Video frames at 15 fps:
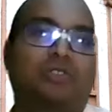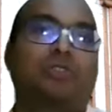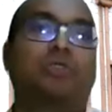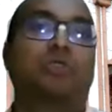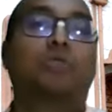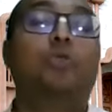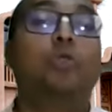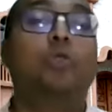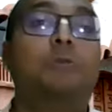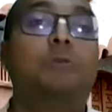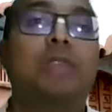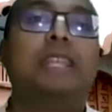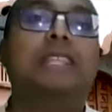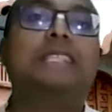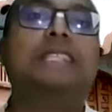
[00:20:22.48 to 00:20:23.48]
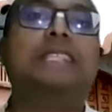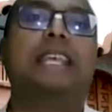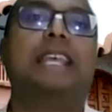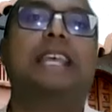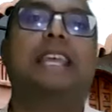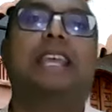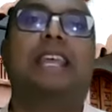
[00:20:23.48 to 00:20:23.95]
So su means
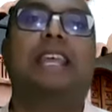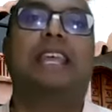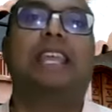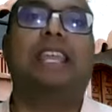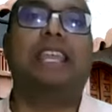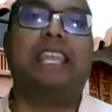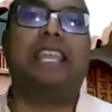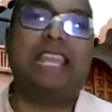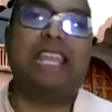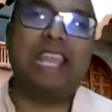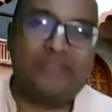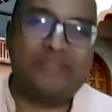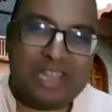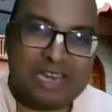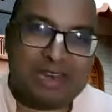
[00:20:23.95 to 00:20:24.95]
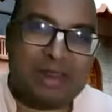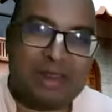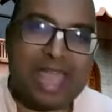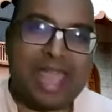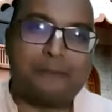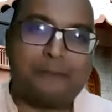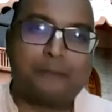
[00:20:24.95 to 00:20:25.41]
even
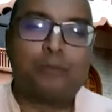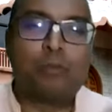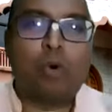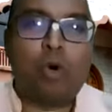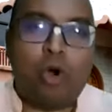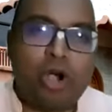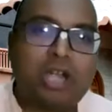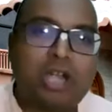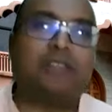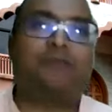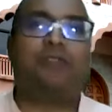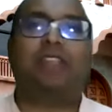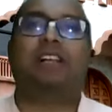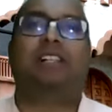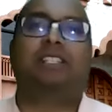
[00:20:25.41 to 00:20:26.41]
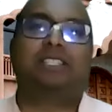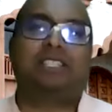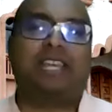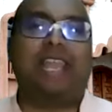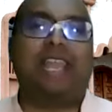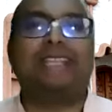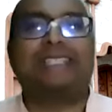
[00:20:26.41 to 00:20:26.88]
more
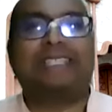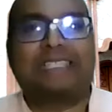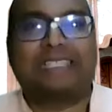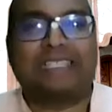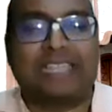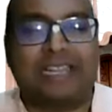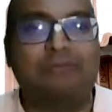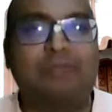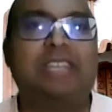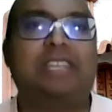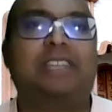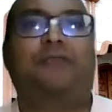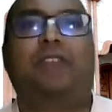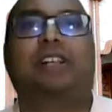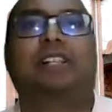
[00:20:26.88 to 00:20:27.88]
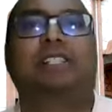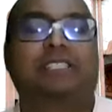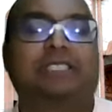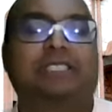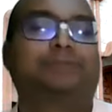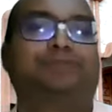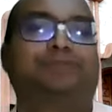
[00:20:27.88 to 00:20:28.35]
difficult, extremely
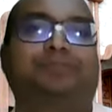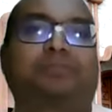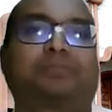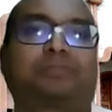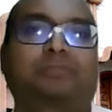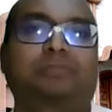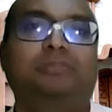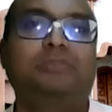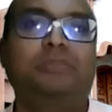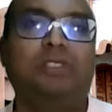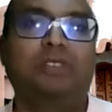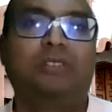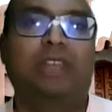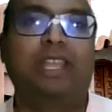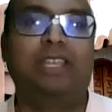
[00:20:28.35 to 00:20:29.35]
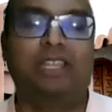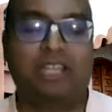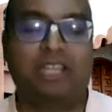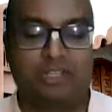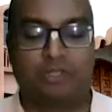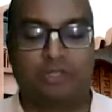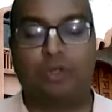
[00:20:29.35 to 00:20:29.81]
difficult, right?
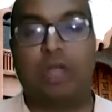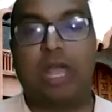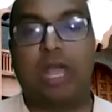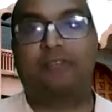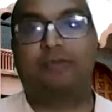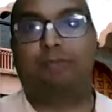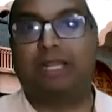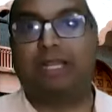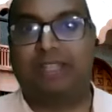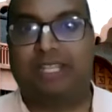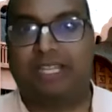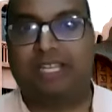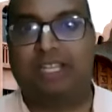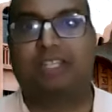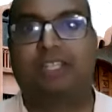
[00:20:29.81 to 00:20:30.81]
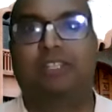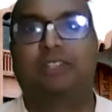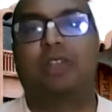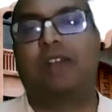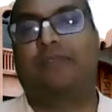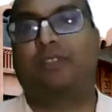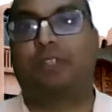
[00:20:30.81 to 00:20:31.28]
So you have bhadra,
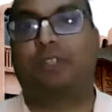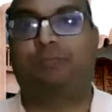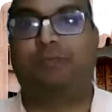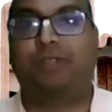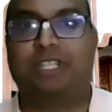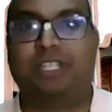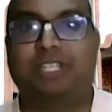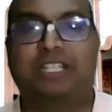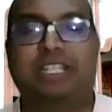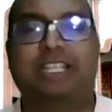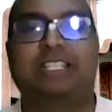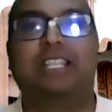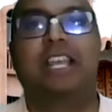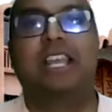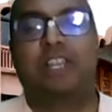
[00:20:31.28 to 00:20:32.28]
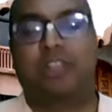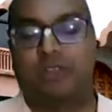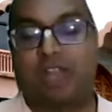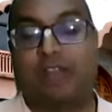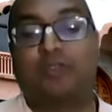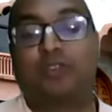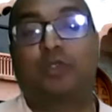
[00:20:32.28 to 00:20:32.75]
you have auspiciousness,
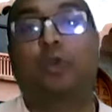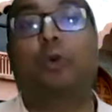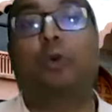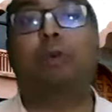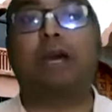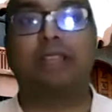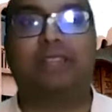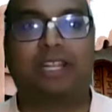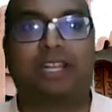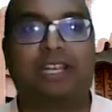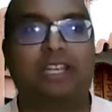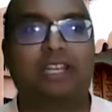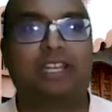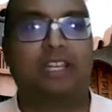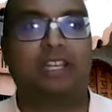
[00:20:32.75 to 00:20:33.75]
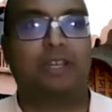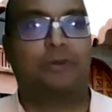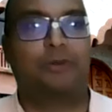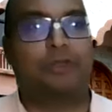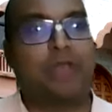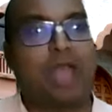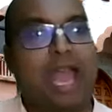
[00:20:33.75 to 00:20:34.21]
you have subhadra.
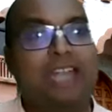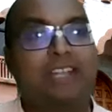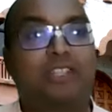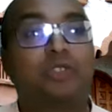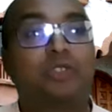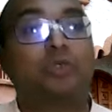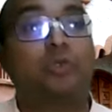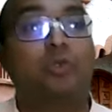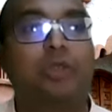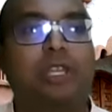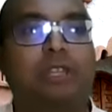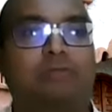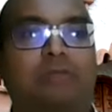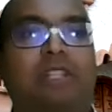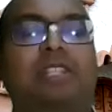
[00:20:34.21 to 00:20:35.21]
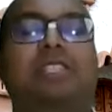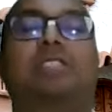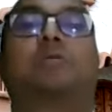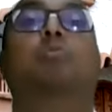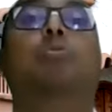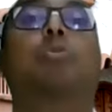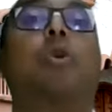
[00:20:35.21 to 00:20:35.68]
When you add su, it means
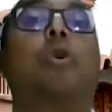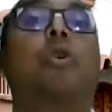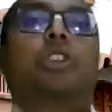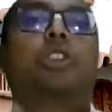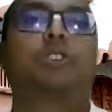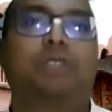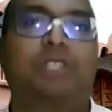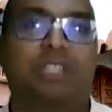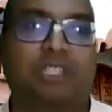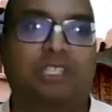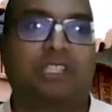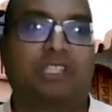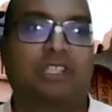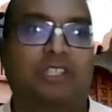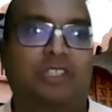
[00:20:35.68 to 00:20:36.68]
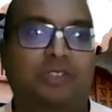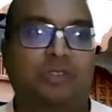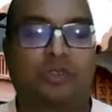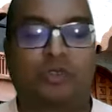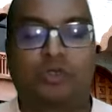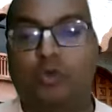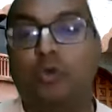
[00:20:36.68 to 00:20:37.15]
it's more auspicious.
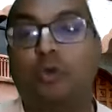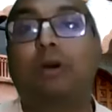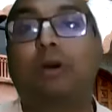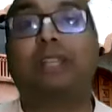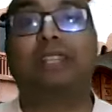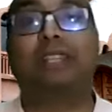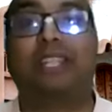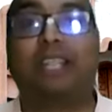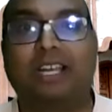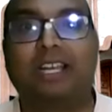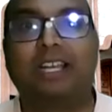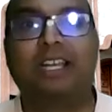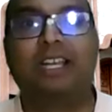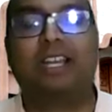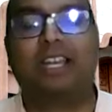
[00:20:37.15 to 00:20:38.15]
So subhadra.